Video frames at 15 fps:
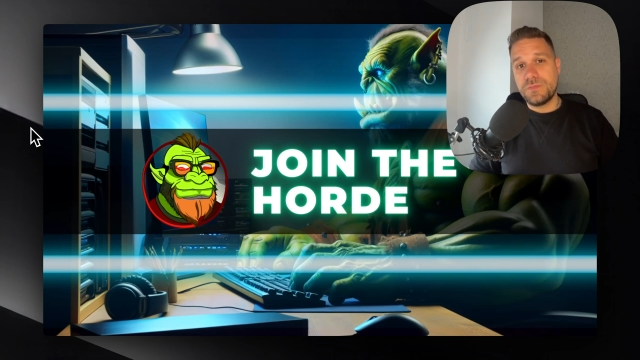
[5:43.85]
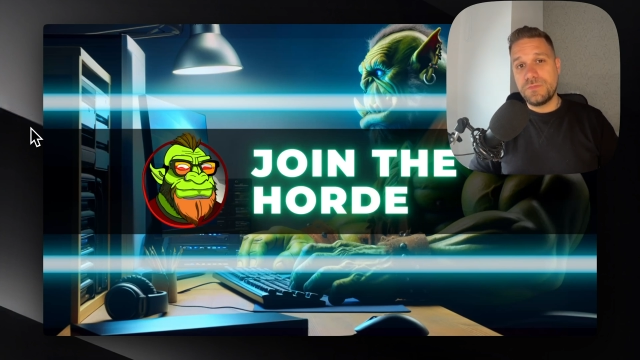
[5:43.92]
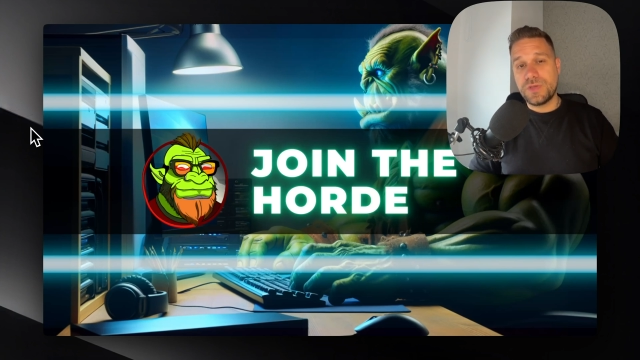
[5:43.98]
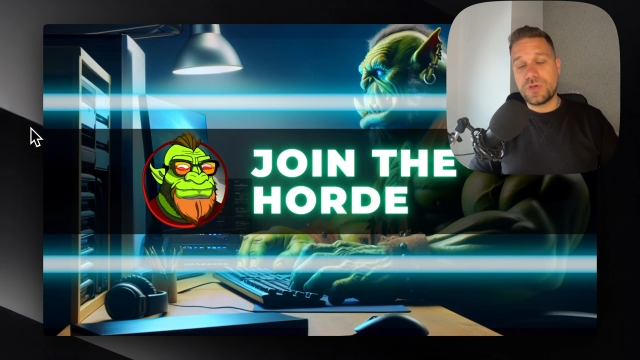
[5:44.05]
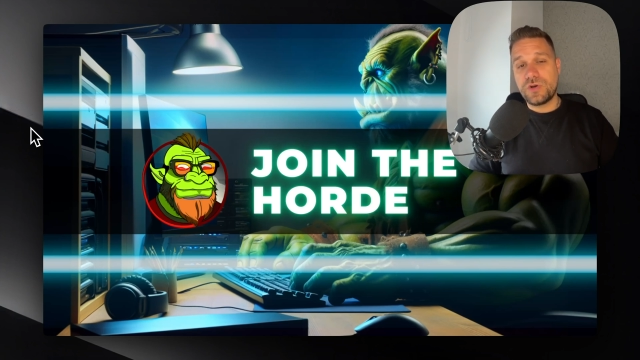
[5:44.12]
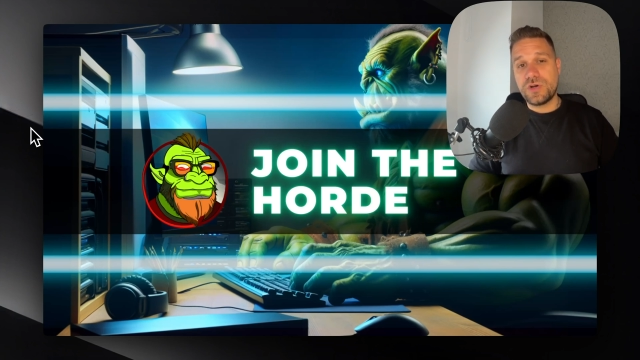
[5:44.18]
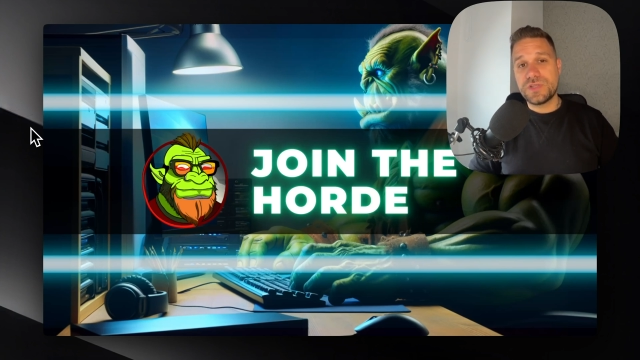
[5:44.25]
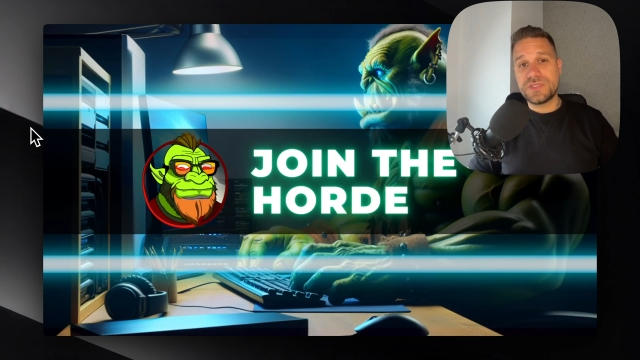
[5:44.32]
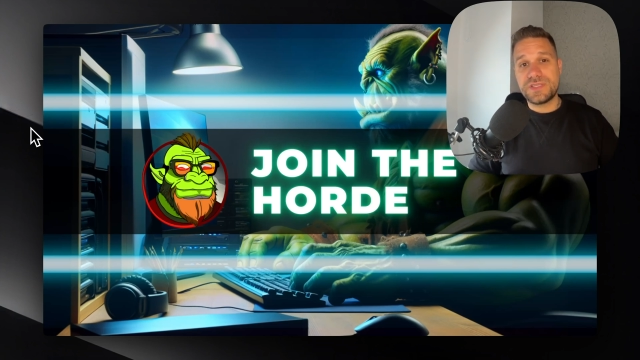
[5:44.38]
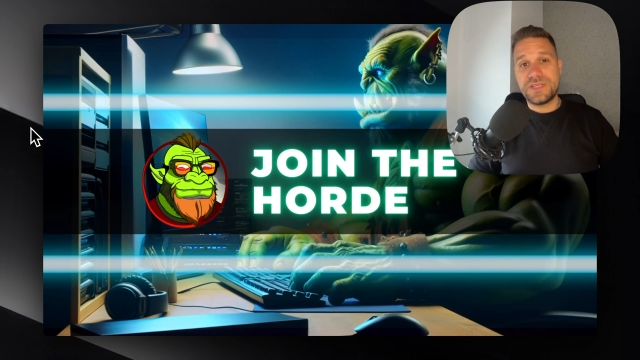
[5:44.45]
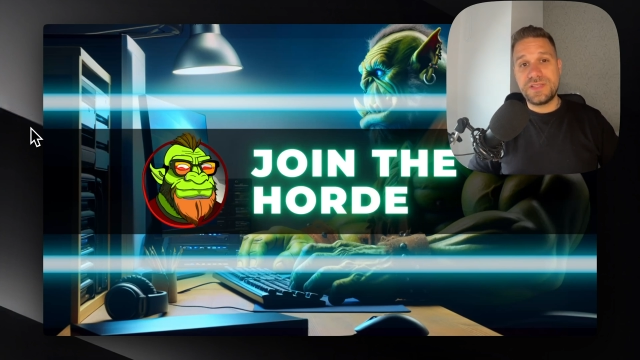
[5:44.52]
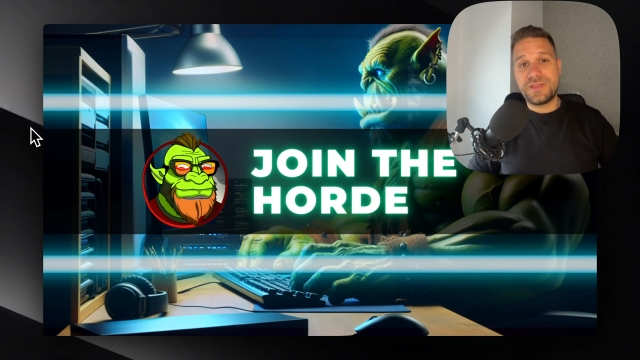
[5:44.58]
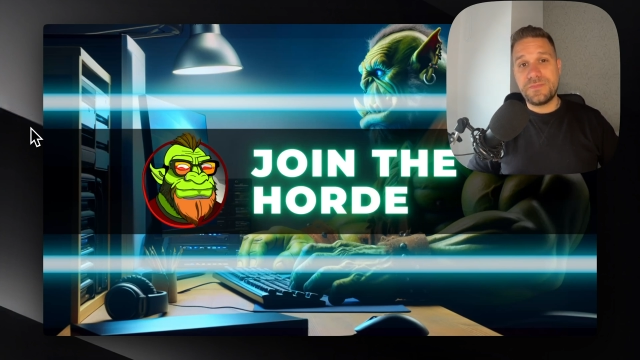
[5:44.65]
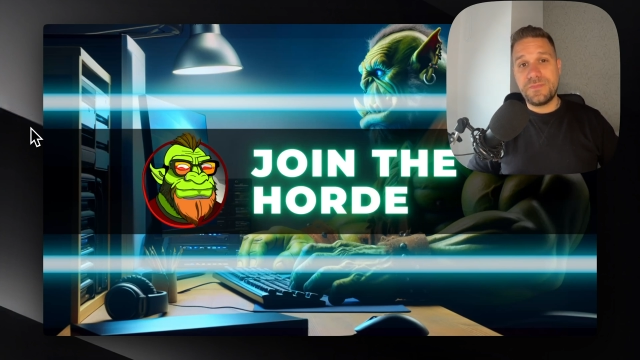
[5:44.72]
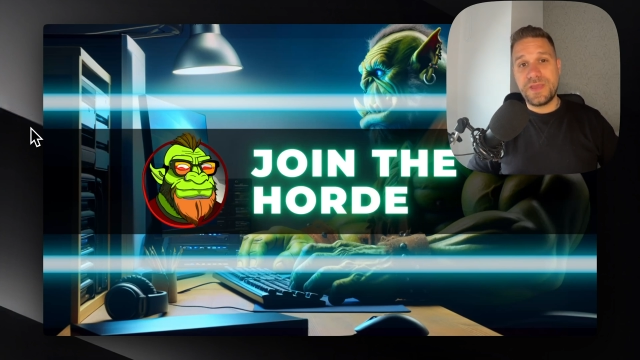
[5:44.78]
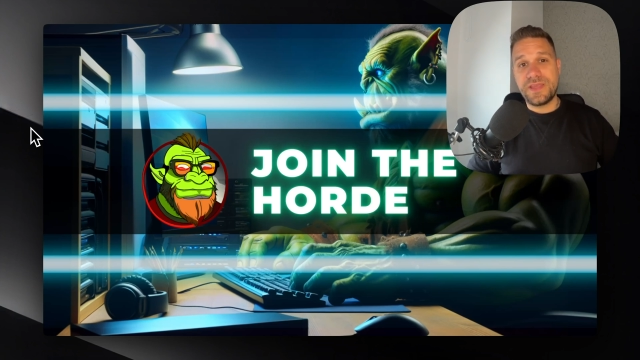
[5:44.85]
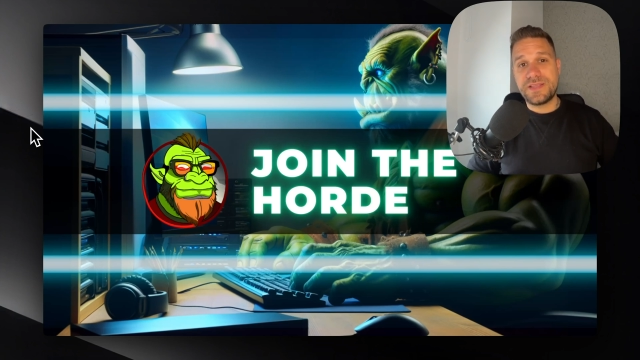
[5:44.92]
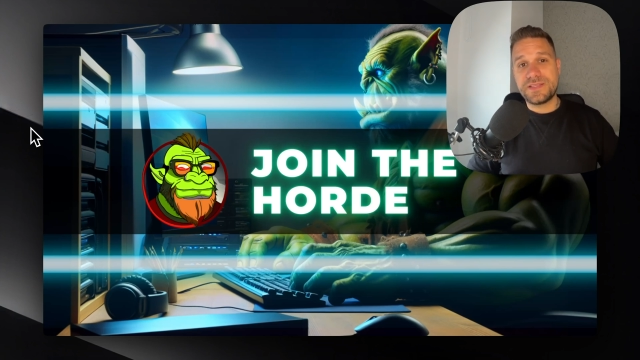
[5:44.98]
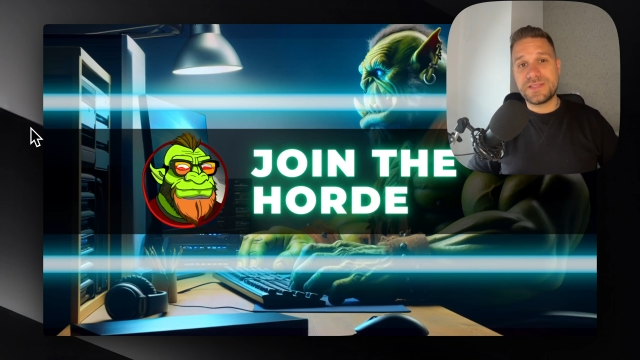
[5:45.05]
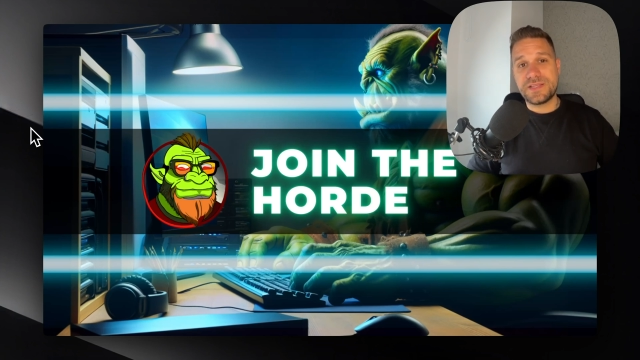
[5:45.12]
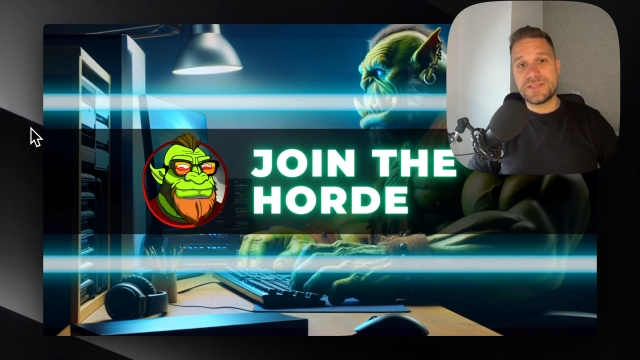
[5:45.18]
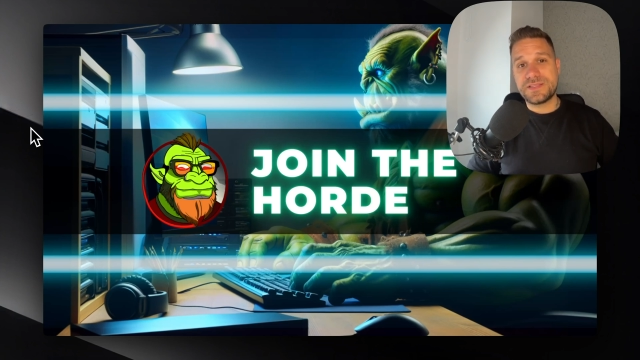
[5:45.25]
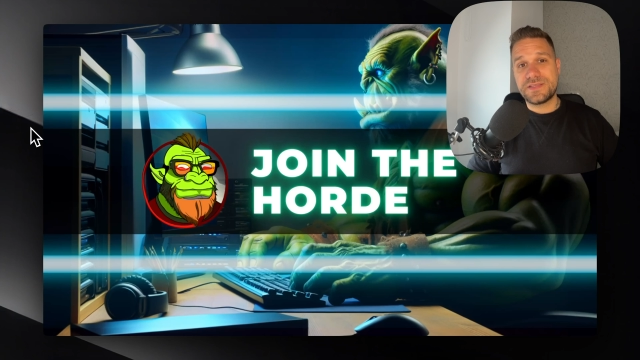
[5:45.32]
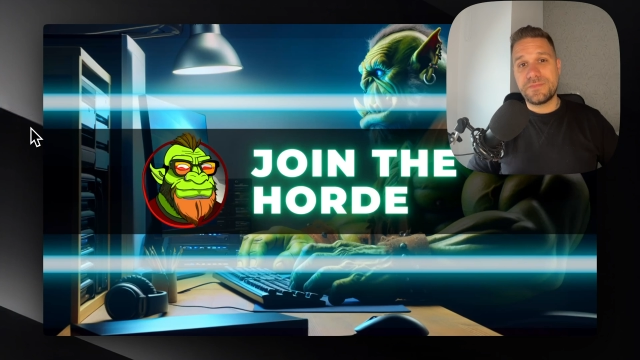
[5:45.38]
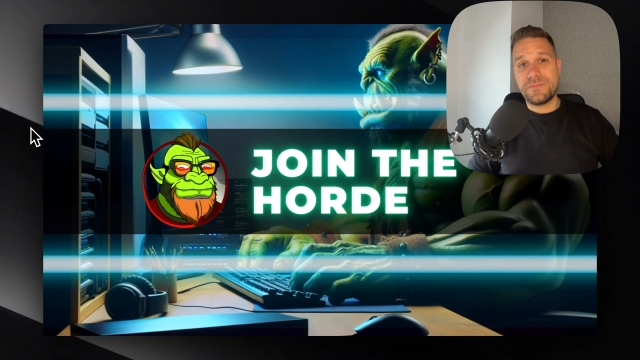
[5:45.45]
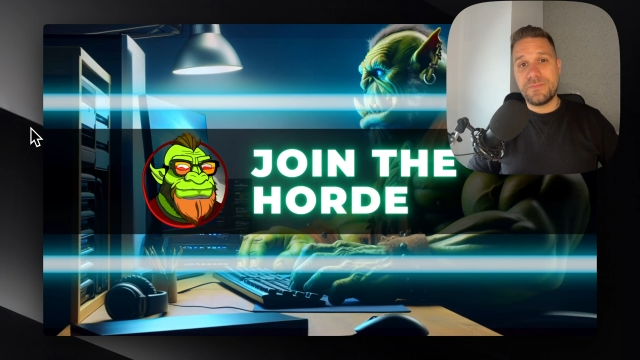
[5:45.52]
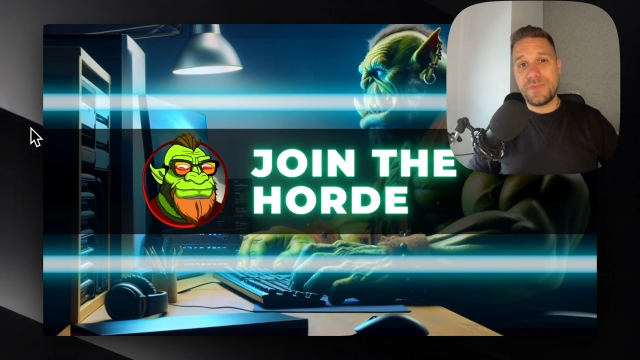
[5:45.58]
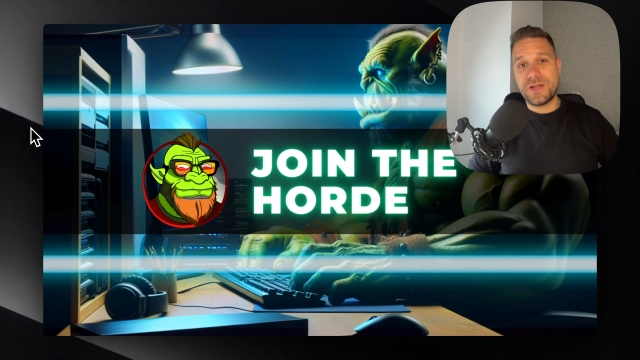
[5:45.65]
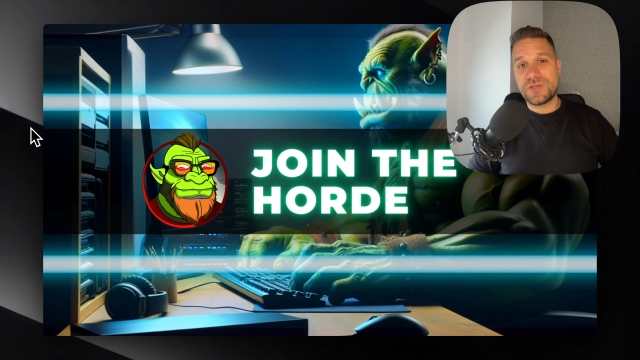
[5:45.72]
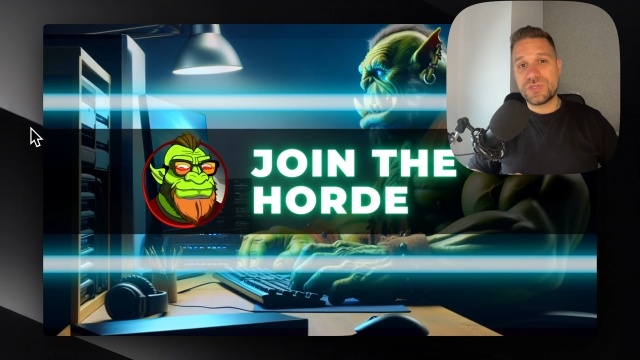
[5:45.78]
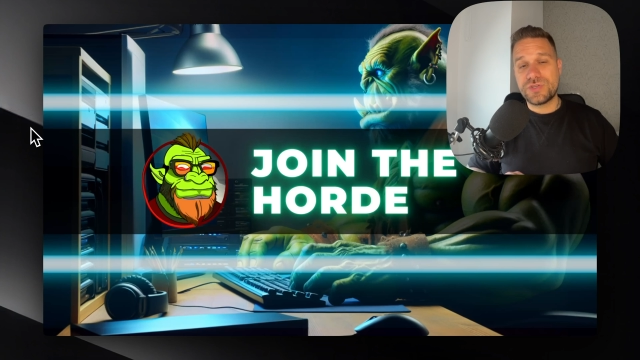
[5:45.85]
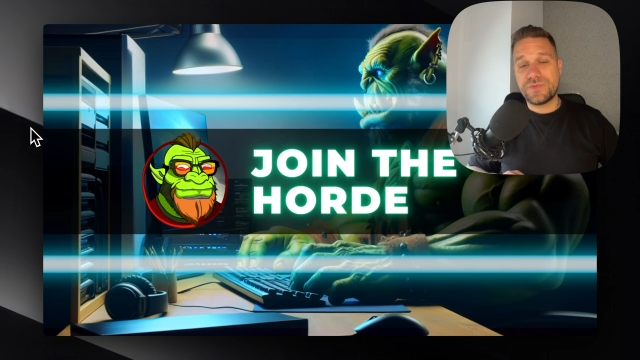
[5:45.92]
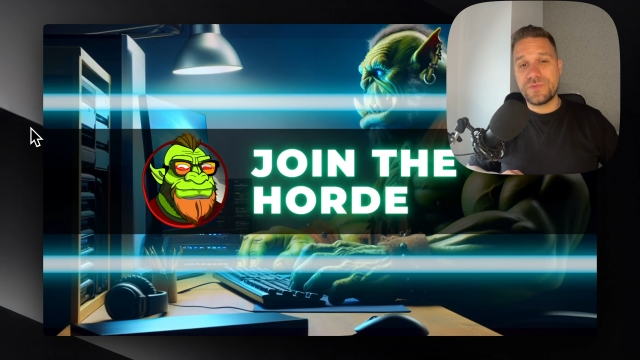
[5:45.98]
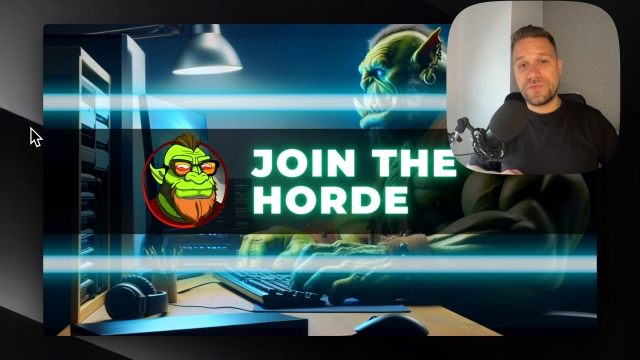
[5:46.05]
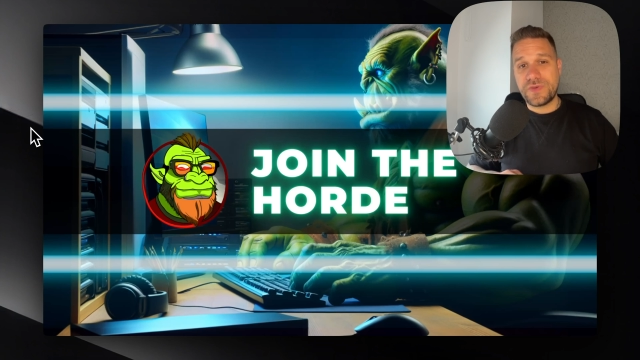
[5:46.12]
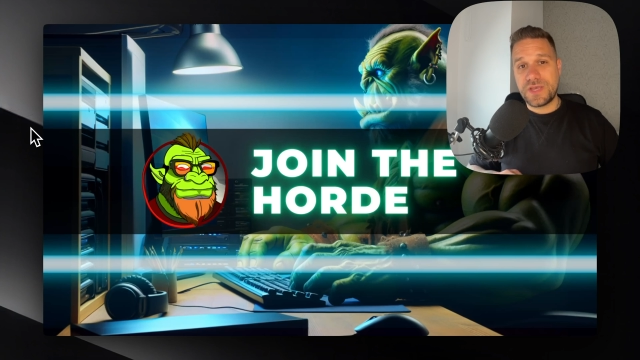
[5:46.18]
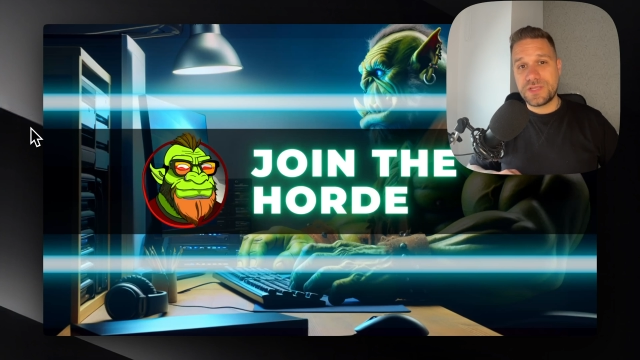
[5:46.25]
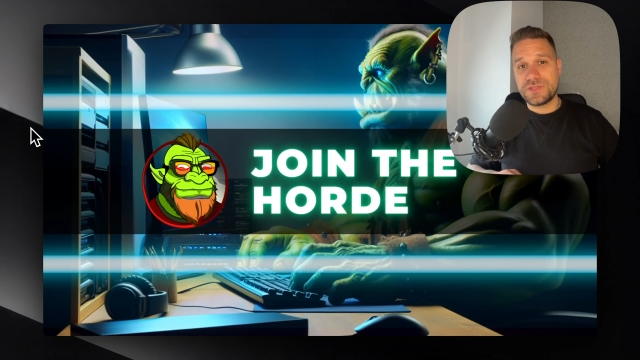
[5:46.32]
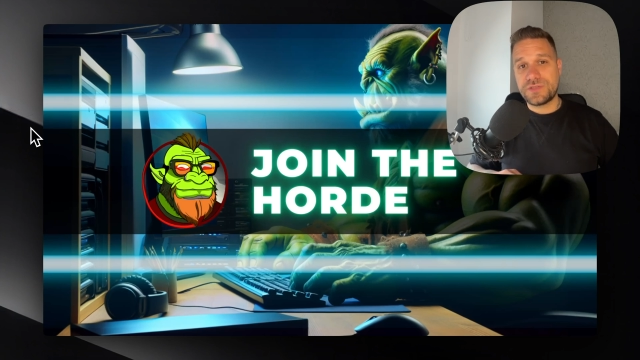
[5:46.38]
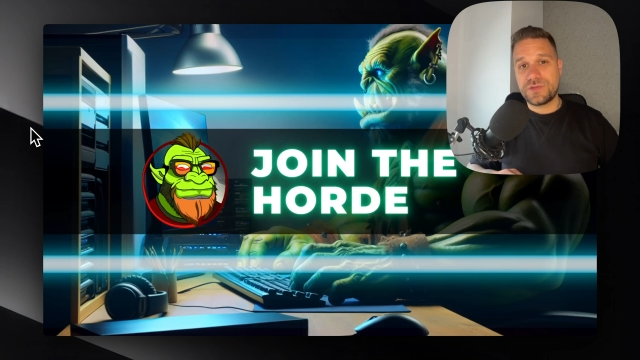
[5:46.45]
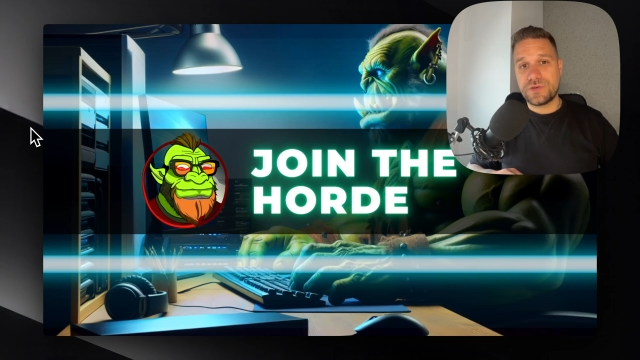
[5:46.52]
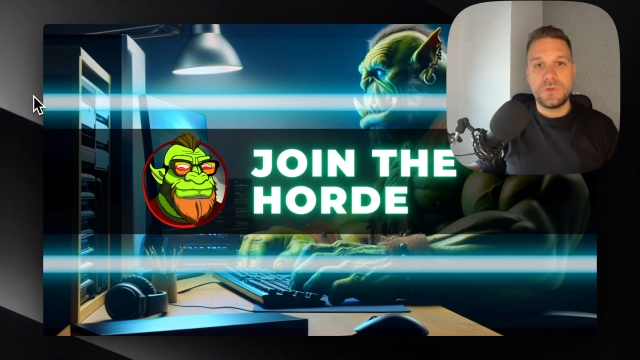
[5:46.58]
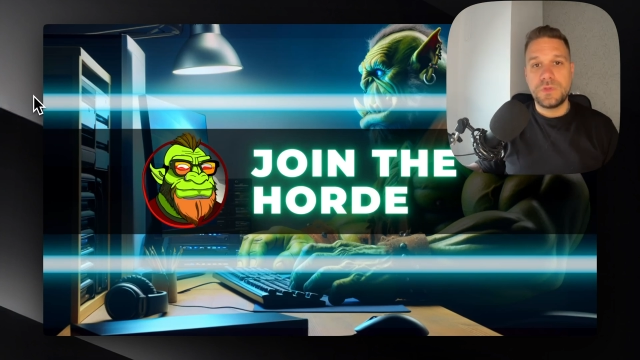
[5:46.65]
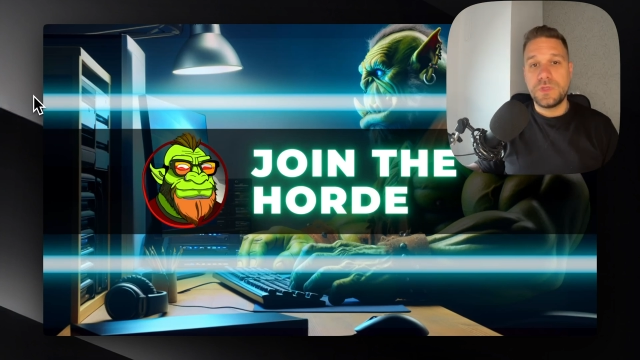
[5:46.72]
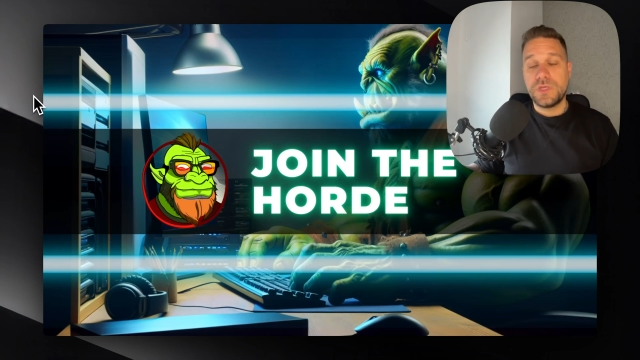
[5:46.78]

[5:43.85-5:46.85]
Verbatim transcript: because it makes us much faster.